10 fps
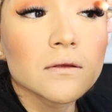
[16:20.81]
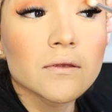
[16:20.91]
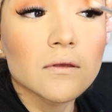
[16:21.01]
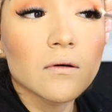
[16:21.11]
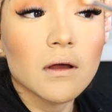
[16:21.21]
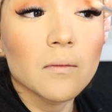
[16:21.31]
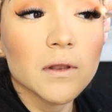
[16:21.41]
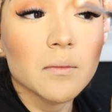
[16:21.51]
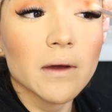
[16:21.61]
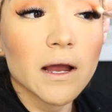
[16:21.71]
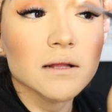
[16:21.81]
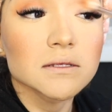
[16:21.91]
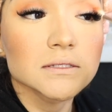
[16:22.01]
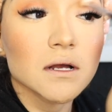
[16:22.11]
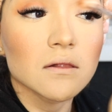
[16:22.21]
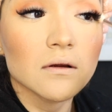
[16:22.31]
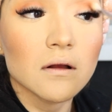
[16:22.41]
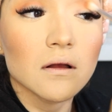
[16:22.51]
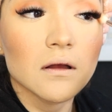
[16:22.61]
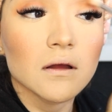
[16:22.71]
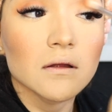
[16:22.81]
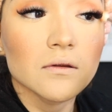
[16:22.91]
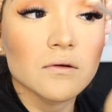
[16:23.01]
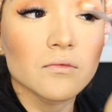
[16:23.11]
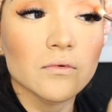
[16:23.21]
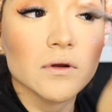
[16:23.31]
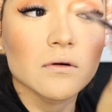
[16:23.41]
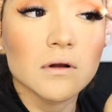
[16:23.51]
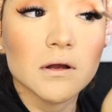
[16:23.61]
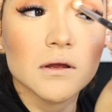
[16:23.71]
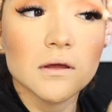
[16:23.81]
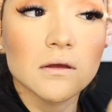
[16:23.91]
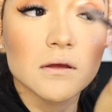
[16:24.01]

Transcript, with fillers: So I'm going to pack this color on real good.